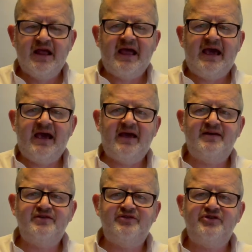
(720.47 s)

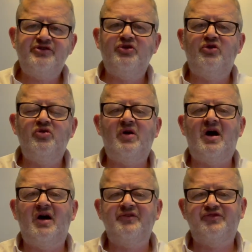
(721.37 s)
And you
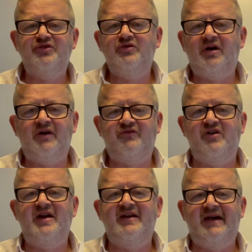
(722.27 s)
are
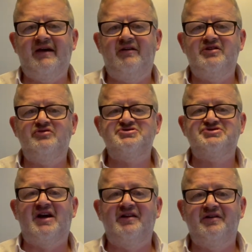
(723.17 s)
£2,500 down and you're
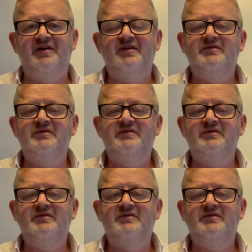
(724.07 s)
stunned.